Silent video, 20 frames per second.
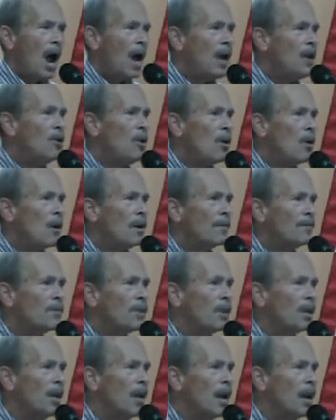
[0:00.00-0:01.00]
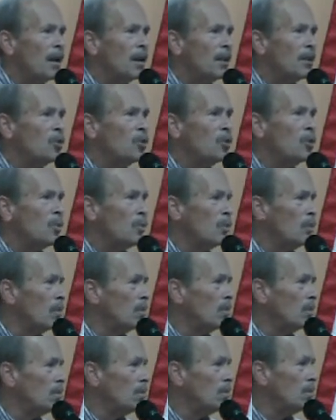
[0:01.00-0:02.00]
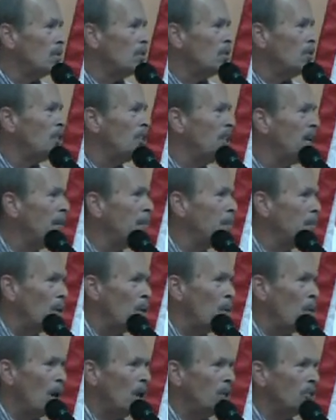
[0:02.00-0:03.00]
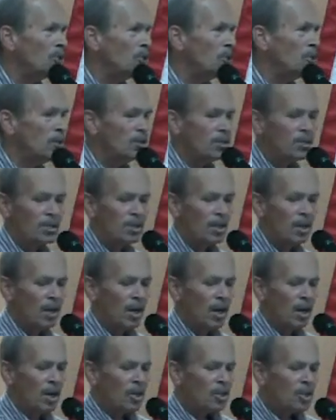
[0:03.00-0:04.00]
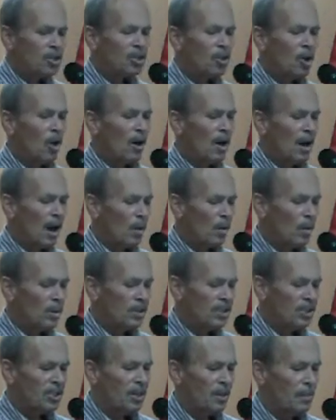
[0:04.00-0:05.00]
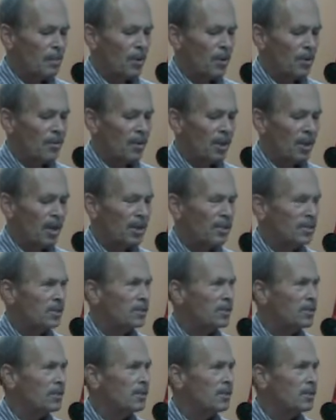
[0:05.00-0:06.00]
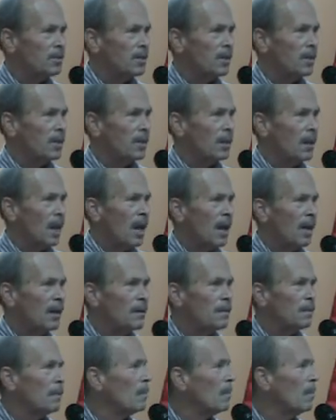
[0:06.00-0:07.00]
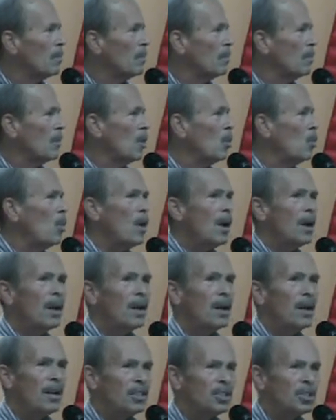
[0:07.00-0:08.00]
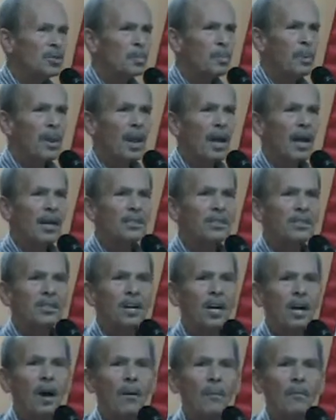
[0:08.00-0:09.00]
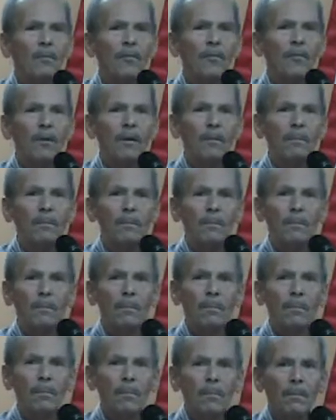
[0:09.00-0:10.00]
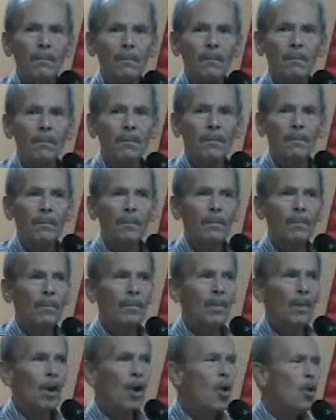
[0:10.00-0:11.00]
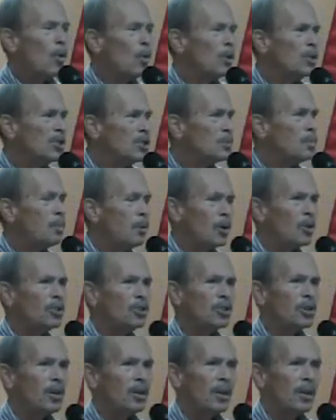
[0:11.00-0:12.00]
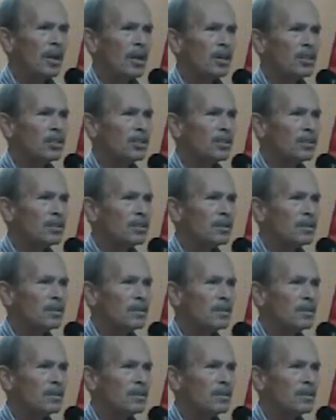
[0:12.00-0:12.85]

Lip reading: And you don't have to get into deep questions. Start out with simple things. Like, where do these plans come from? Who is pushing this?